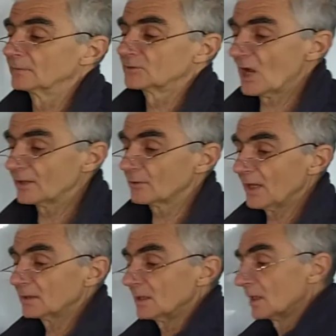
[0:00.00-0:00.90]

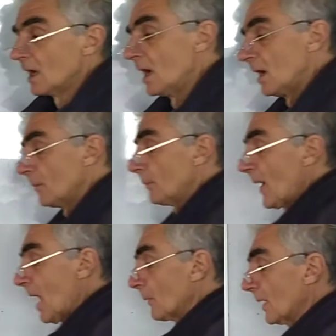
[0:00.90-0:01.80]
generating
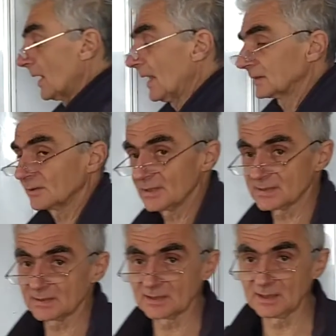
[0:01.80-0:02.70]
power
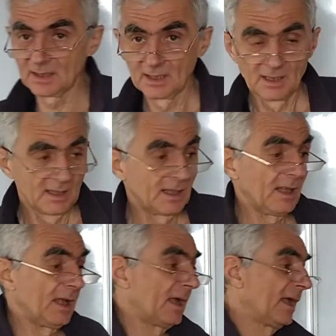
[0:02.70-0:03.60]
electricity,
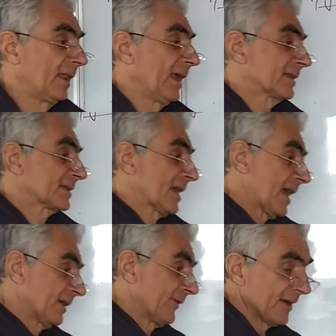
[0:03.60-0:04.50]
let's
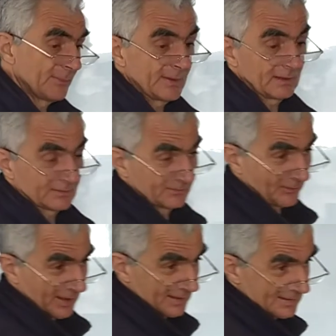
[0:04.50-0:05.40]
say if I built,
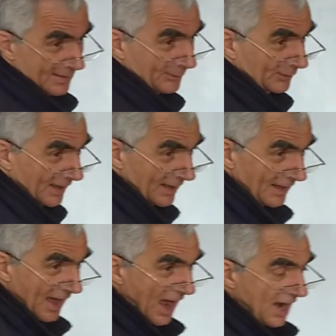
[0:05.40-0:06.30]
for example, a
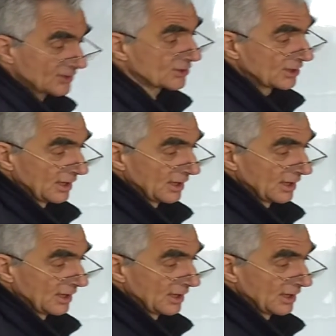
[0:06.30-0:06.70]
large